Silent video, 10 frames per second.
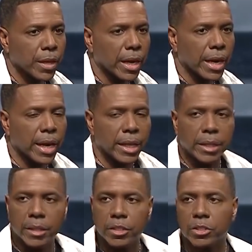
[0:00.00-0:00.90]

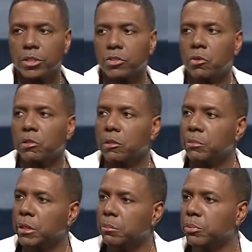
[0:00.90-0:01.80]
And this is going to
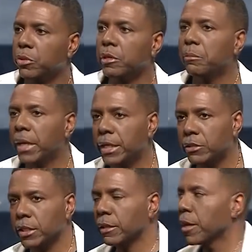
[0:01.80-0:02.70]
be pretty
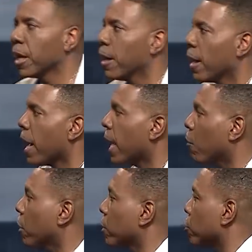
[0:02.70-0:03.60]
amazing. I
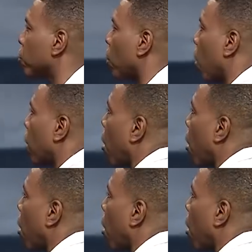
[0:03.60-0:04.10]
want to start